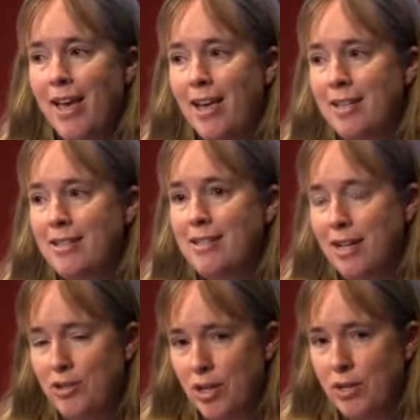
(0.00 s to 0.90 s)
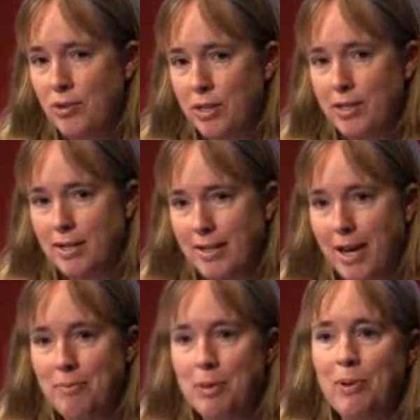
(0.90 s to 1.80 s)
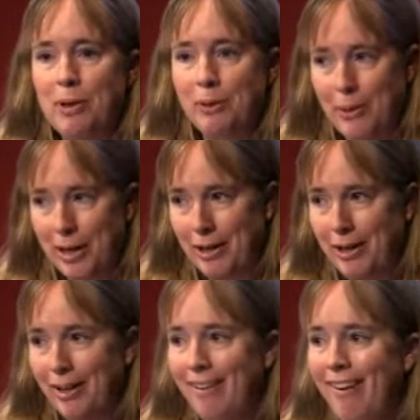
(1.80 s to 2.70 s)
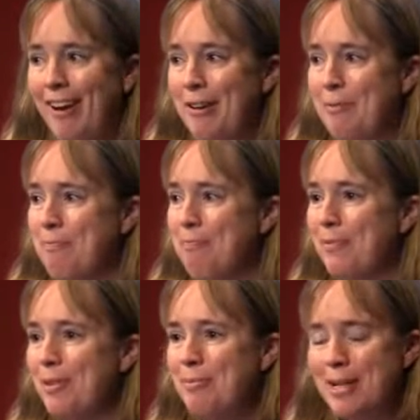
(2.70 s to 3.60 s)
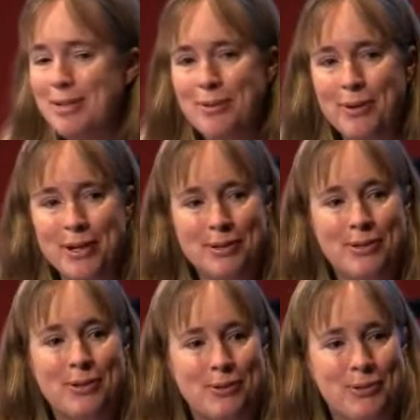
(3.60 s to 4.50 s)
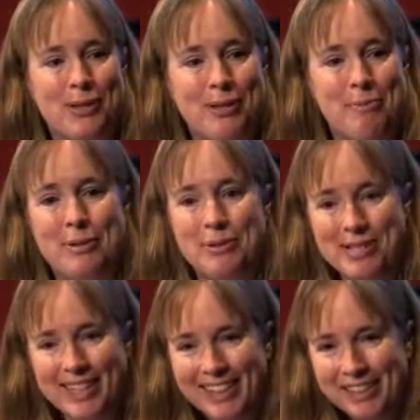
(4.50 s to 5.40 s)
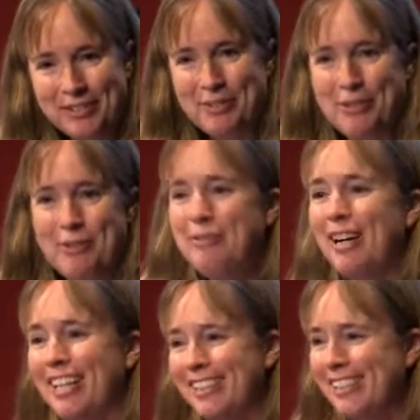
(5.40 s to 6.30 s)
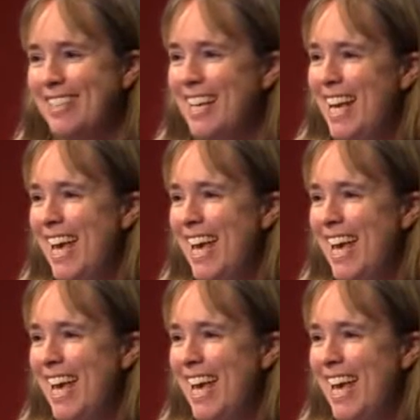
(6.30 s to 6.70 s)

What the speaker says: And it's such an interesting time to be a lawyer, because lawyers are usually the most reviled.